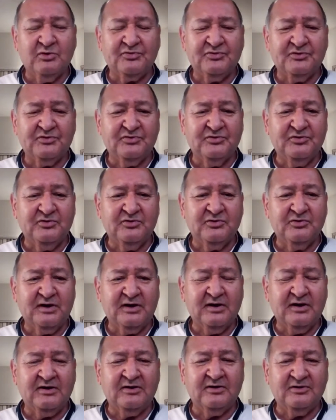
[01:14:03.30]
what to do.
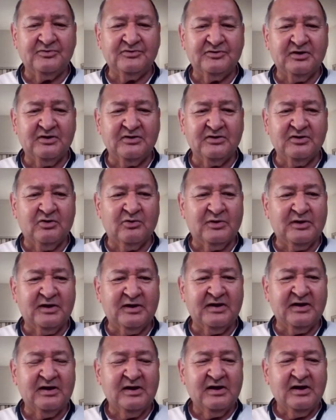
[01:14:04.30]
And it'll tell you,
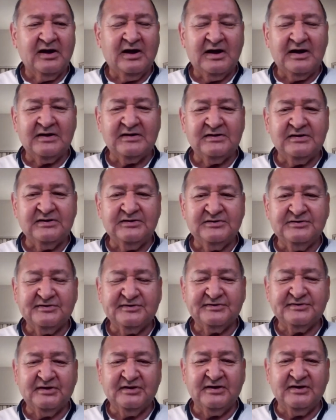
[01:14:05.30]
okay, I need to
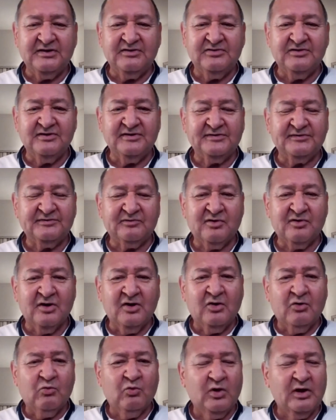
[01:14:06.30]
study this, or
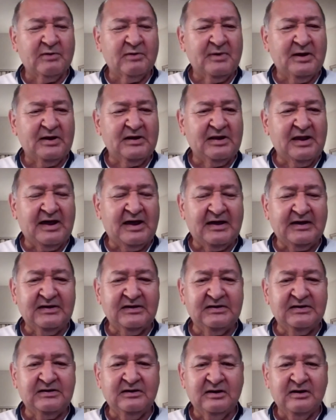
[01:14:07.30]
what am I
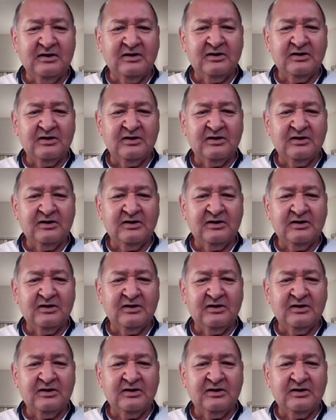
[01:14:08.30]
lacking?